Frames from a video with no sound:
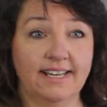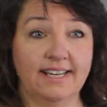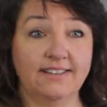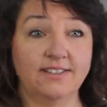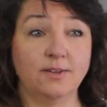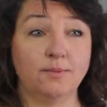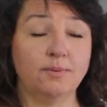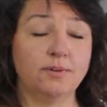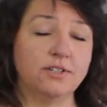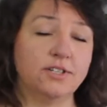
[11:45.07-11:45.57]

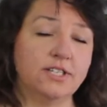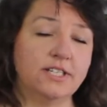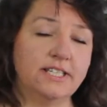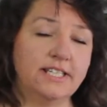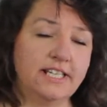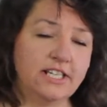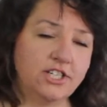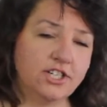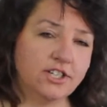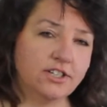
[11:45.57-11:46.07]
Is a
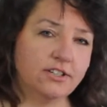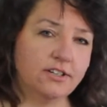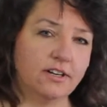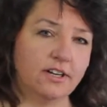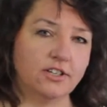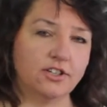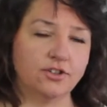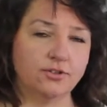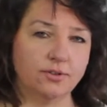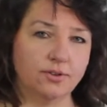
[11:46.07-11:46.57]
procedure
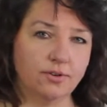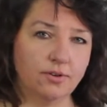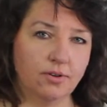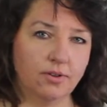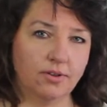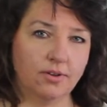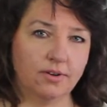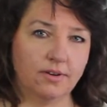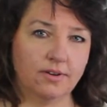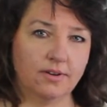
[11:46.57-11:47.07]
a
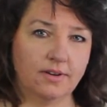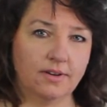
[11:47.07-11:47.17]
truth?